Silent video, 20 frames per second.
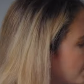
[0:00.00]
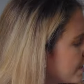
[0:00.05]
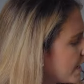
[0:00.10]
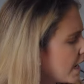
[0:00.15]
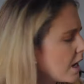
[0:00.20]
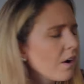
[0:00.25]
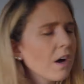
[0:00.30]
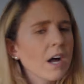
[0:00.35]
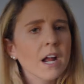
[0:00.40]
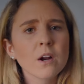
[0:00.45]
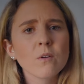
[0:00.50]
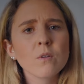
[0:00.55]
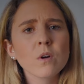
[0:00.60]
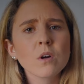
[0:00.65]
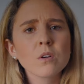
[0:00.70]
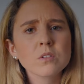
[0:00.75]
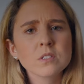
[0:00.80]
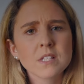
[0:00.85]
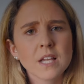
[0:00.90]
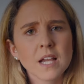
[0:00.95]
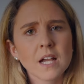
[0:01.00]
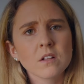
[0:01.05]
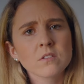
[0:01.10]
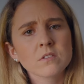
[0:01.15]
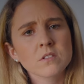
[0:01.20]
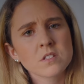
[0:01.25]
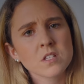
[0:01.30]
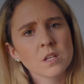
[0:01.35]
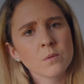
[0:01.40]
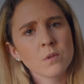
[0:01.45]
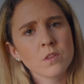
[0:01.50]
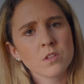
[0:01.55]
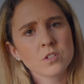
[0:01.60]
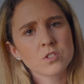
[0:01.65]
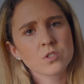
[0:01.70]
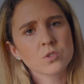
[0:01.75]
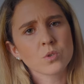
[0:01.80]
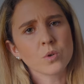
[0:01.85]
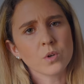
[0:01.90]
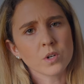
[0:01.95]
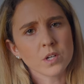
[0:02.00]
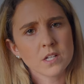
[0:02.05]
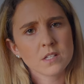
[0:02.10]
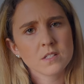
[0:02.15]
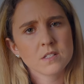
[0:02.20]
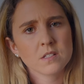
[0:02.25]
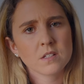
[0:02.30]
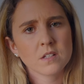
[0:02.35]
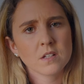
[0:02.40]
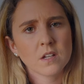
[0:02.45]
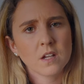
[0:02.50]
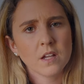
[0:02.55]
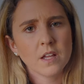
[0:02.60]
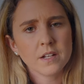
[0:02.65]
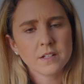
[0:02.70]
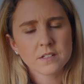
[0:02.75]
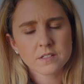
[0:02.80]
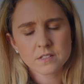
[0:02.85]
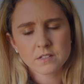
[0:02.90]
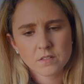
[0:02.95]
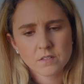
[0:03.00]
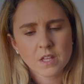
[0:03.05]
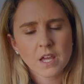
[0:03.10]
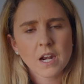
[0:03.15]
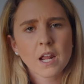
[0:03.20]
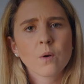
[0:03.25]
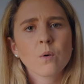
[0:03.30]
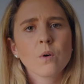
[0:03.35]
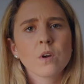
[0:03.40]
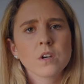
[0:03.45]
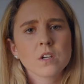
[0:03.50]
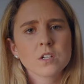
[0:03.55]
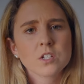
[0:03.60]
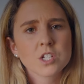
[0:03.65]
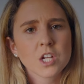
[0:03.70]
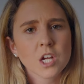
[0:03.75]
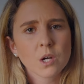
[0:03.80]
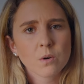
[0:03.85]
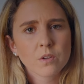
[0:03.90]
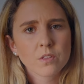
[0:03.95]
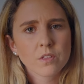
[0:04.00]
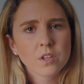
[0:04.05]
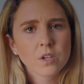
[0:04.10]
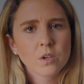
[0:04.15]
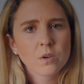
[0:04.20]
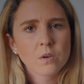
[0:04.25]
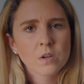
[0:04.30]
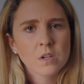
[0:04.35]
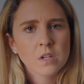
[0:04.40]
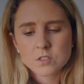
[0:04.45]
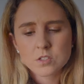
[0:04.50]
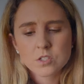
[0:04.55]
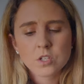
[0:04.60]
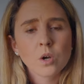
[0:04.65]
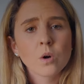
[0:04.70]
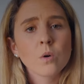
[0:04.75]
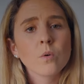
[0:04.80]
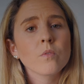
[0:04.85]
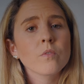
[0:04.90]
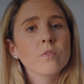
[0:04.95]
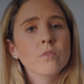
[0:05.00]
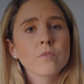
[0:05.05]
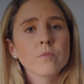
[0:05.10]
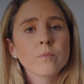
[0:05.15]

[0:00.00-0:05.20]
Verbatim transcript: Now, I wrote down some of the stories and that I wanted to share with you. So